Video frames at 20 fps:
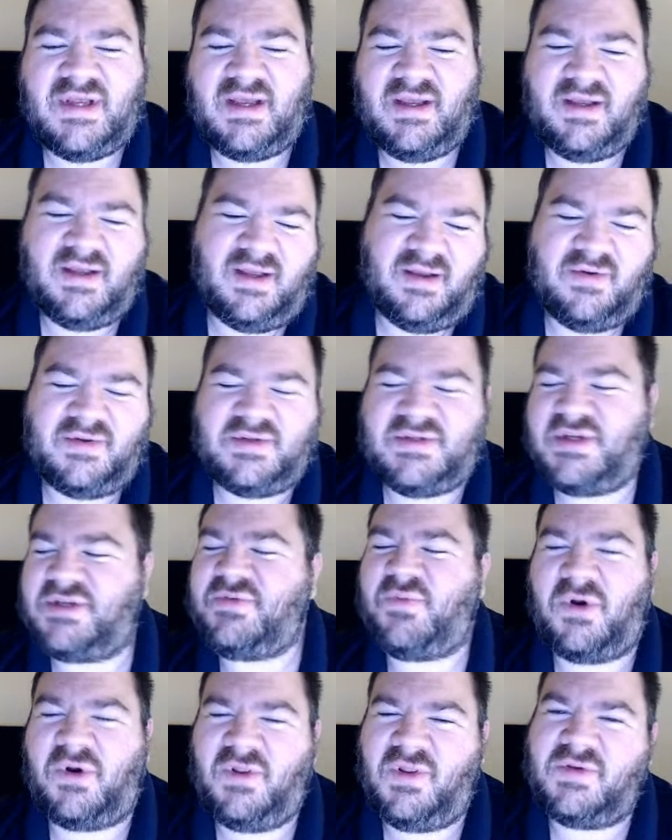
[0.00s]
It was
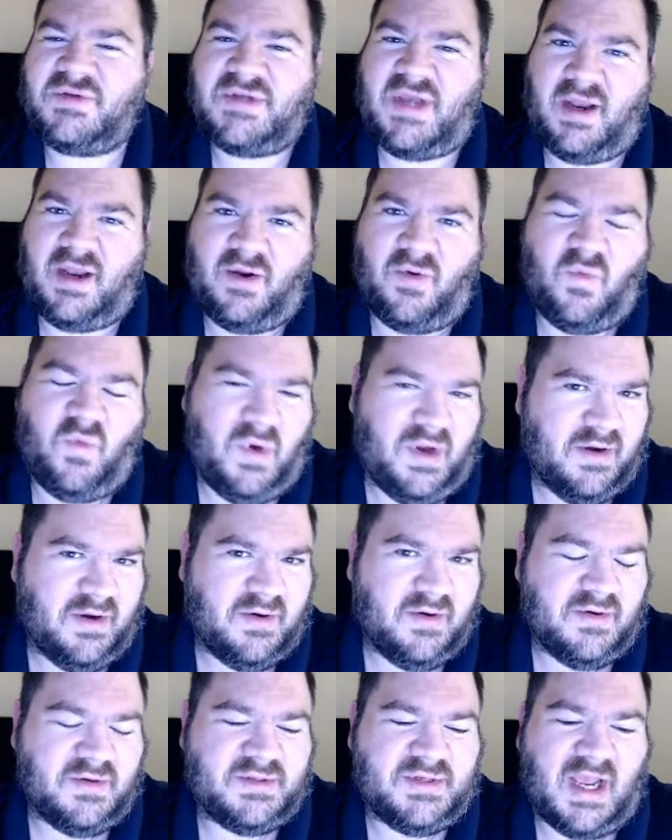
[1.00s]
just one of those kind of
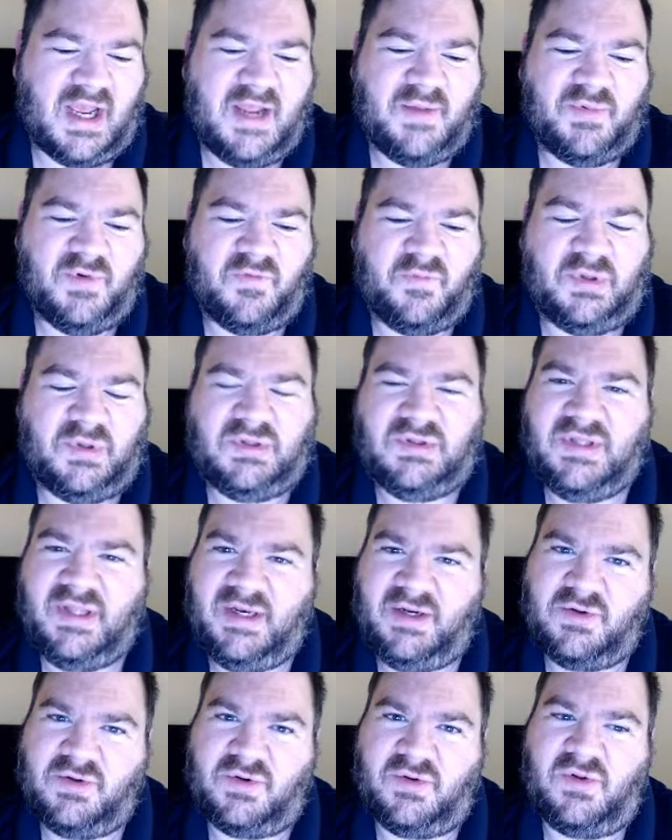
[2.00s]
weird type of
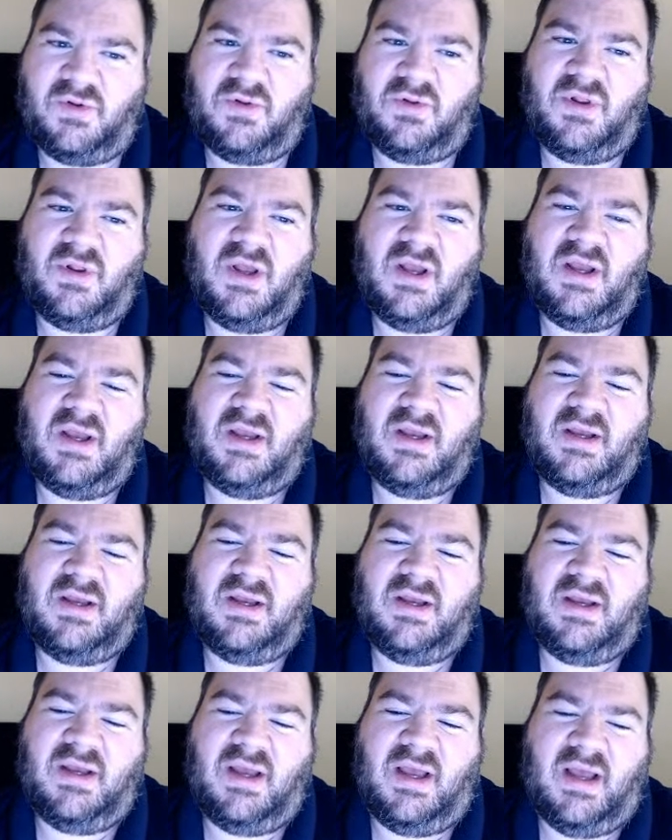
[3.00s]
political
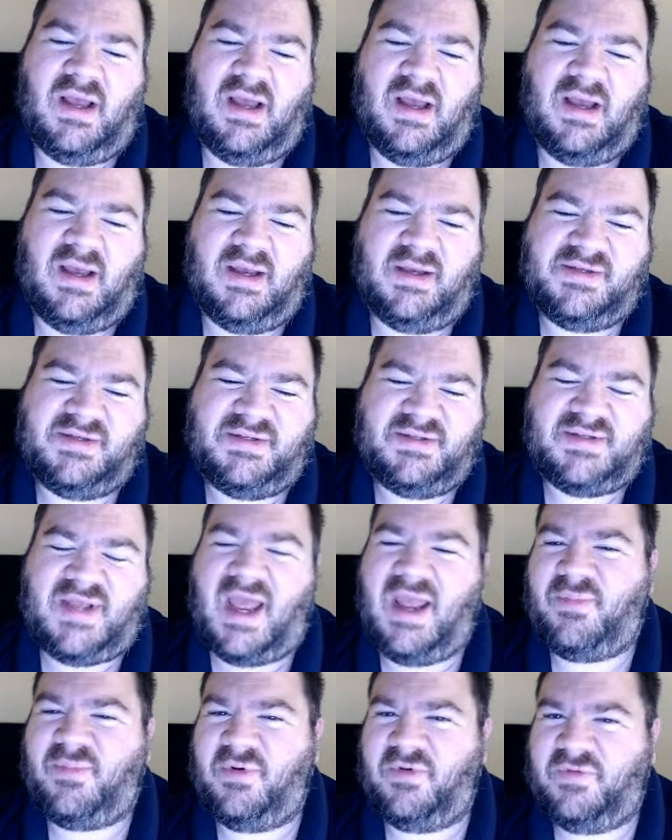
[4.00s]

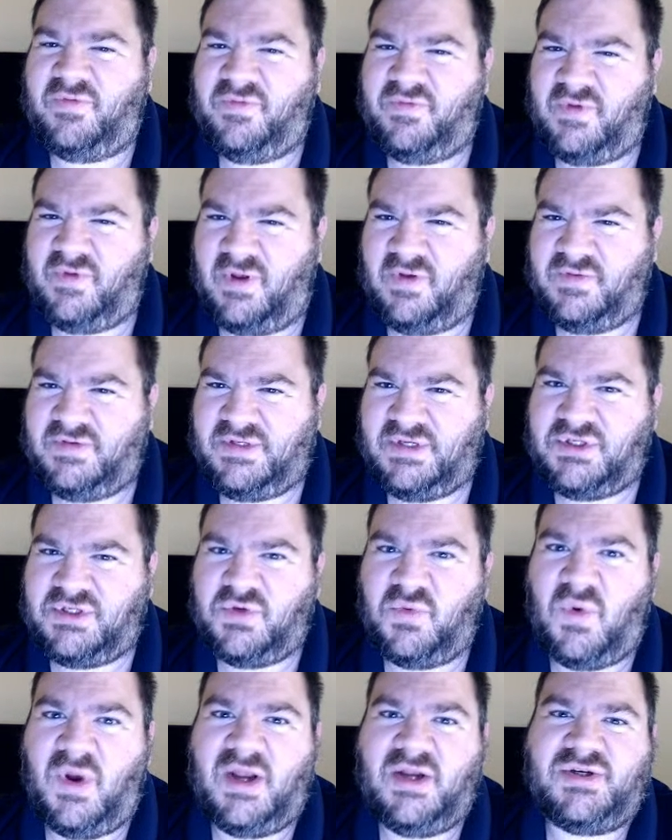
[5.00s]
type of
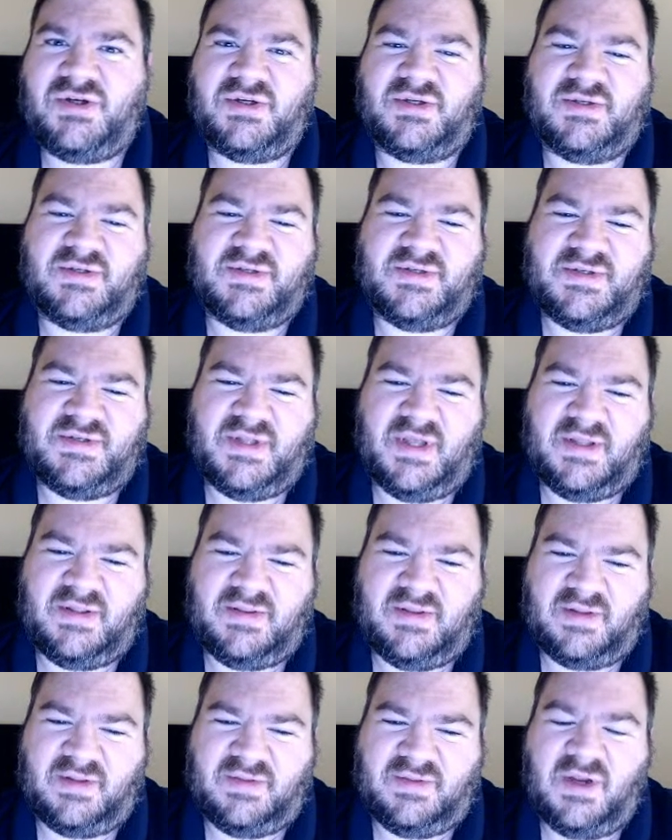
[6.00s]
situations,
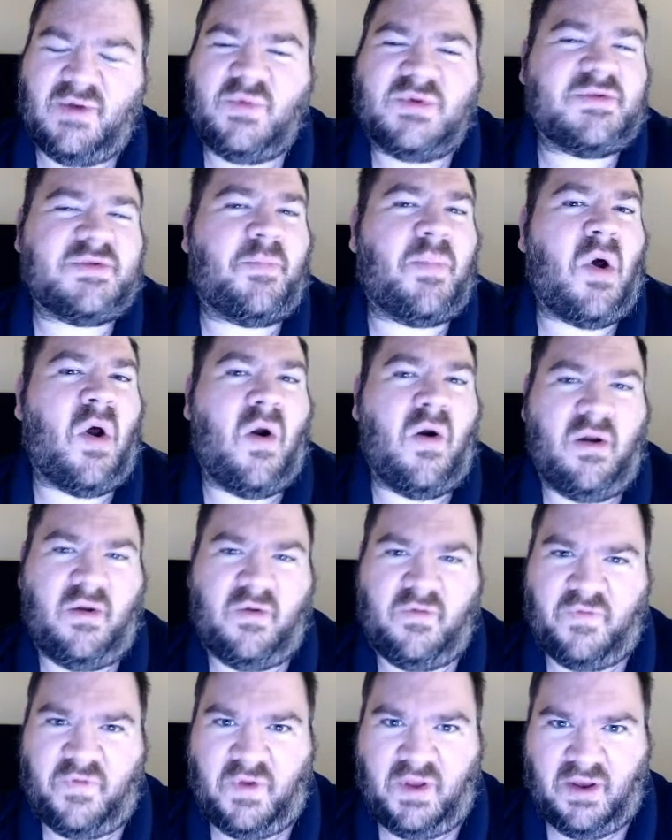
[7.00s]
that there was a part
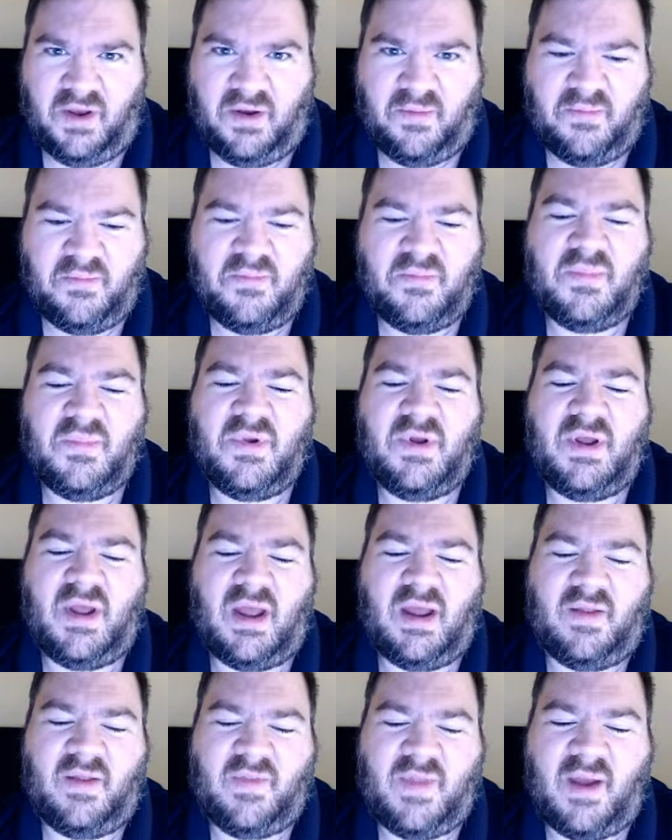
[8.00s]
of him
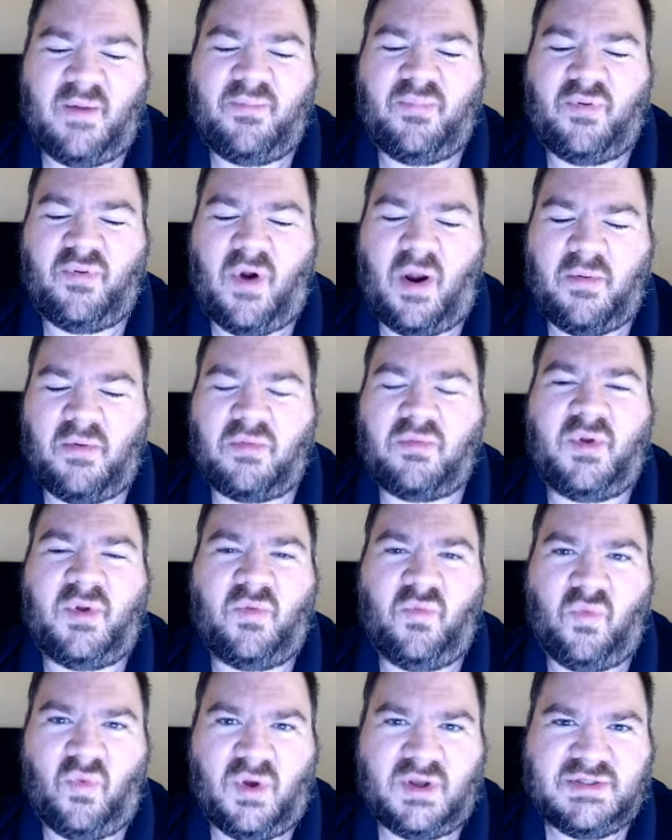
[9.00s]
that probably
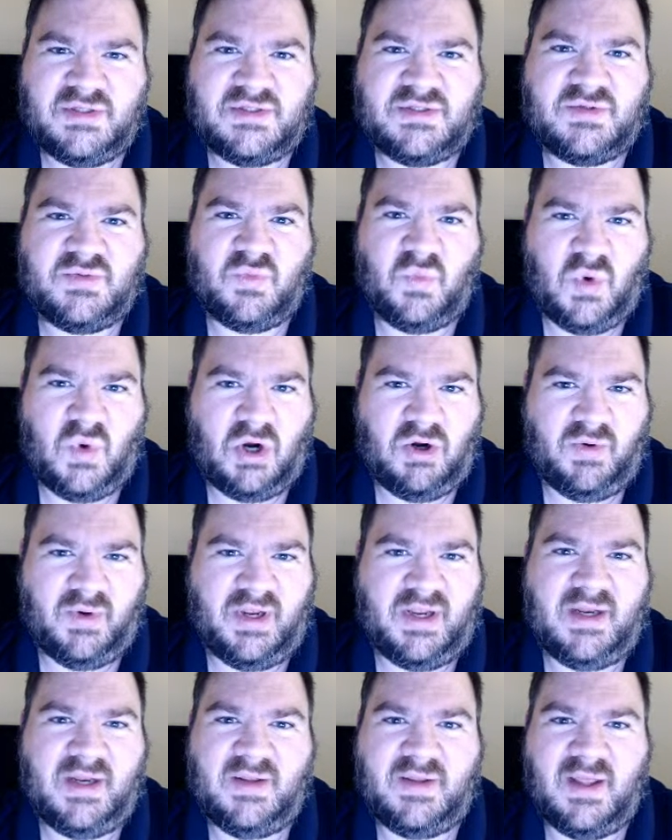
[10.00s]
was
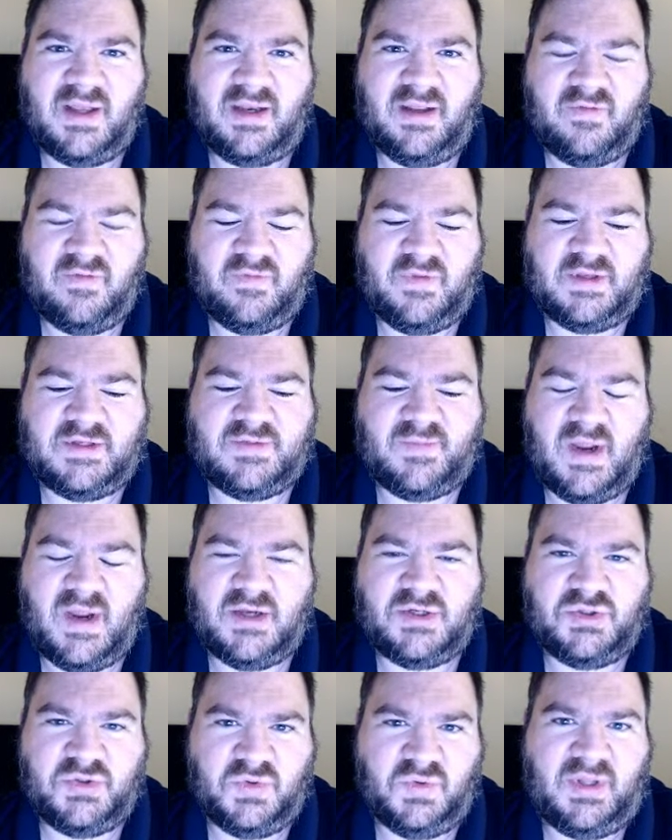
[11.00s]
worried that if this
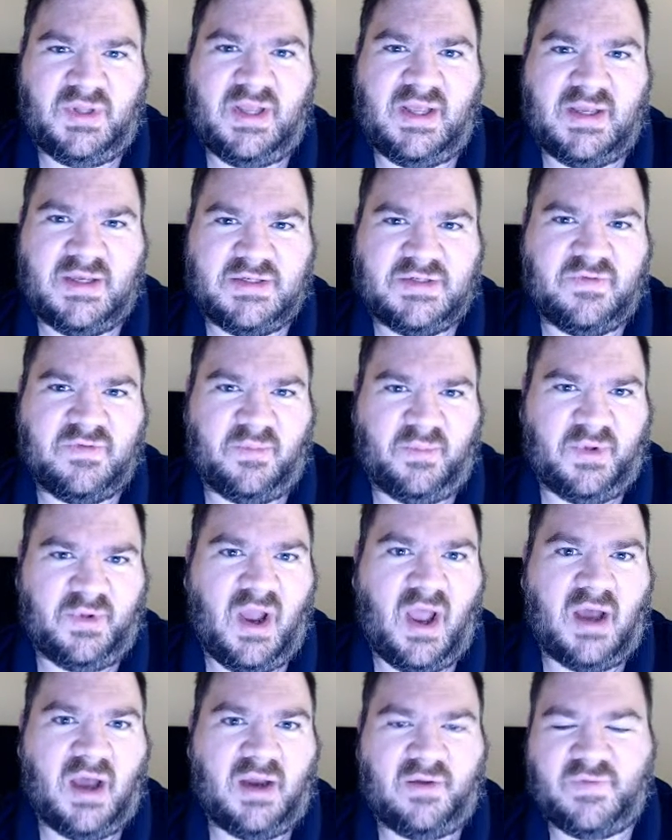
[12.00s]
man truly is from
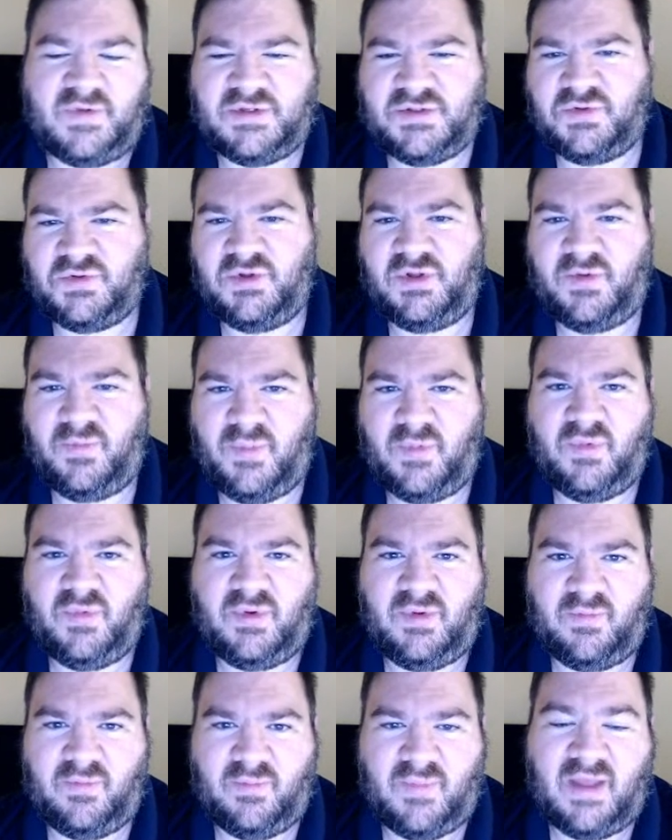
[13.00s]
God,
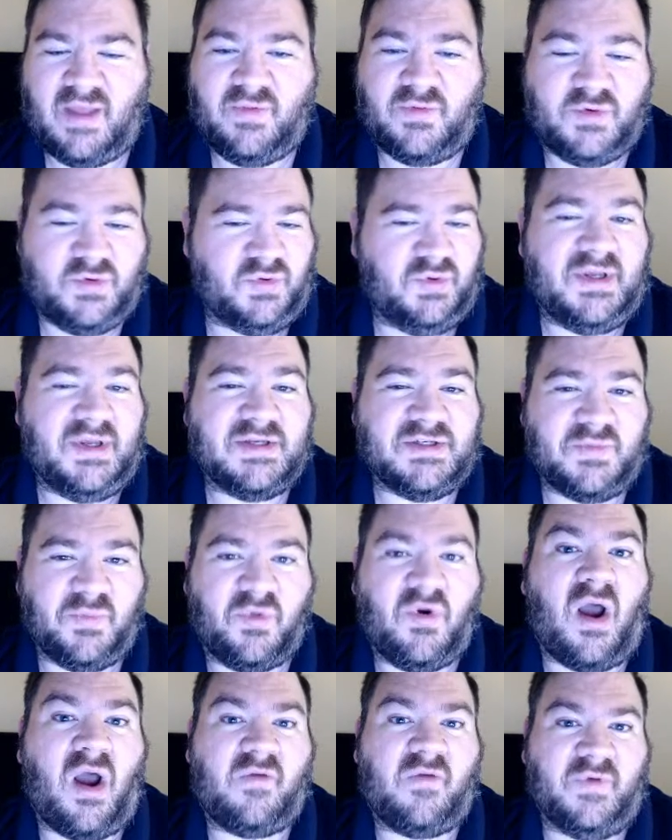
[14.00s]
if man truly is a
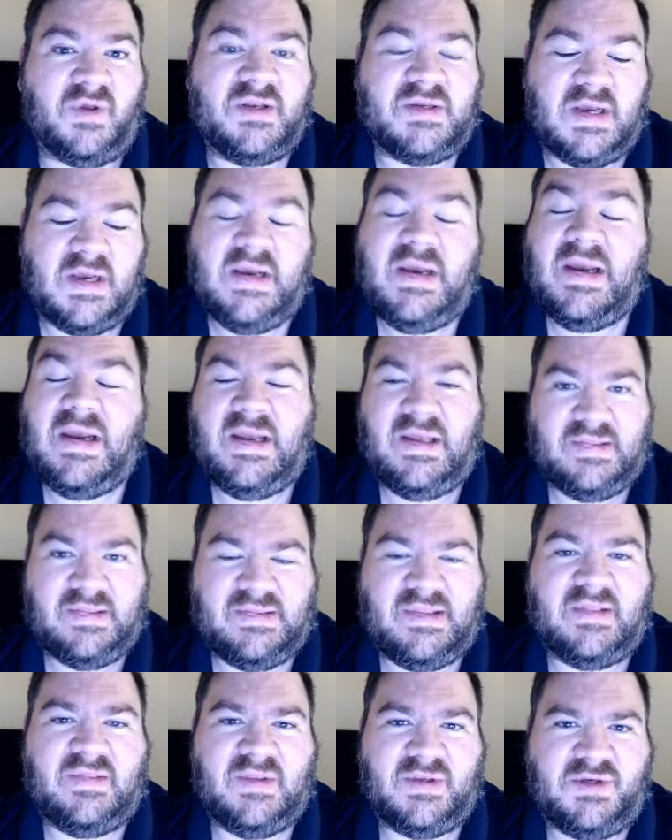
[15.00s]
prophet,
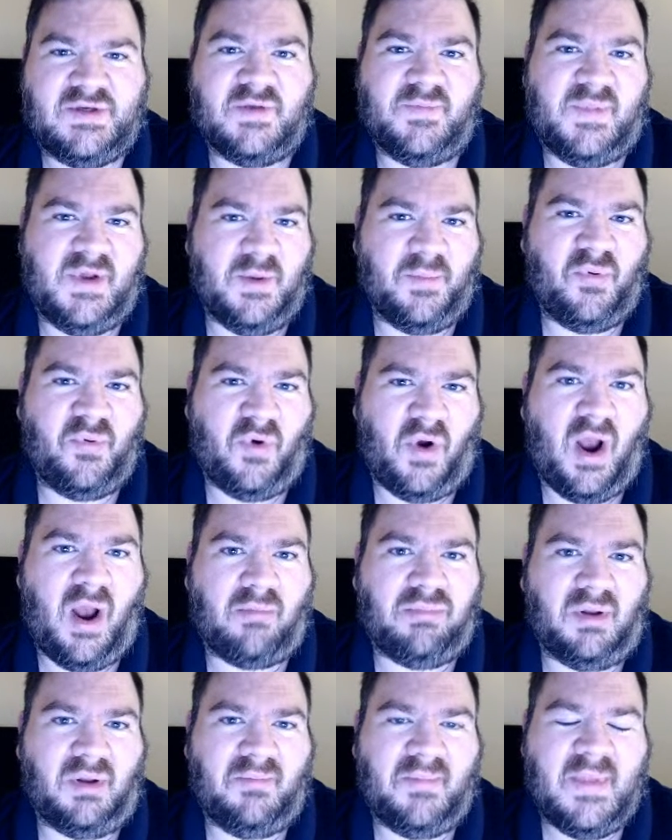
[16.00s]
then this could be a
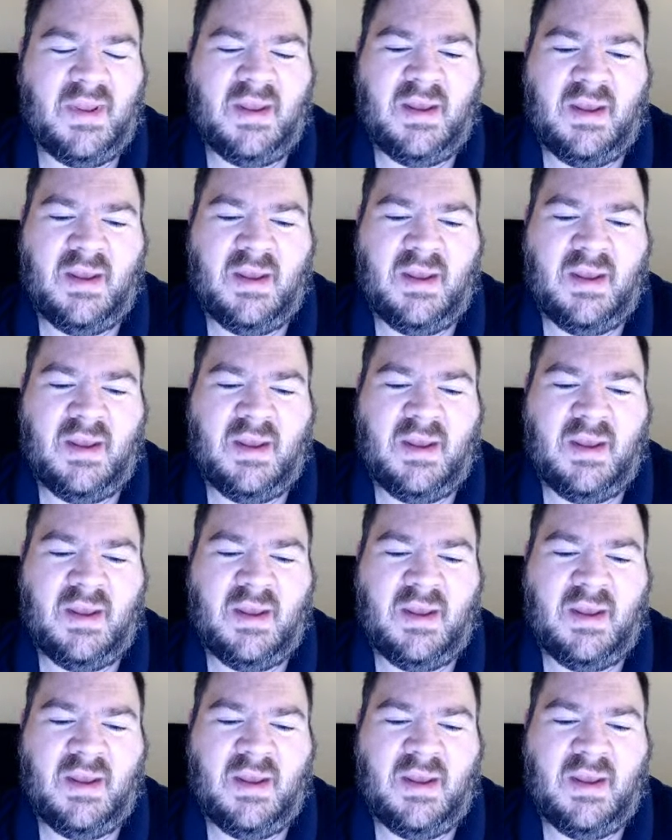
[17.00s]
problem.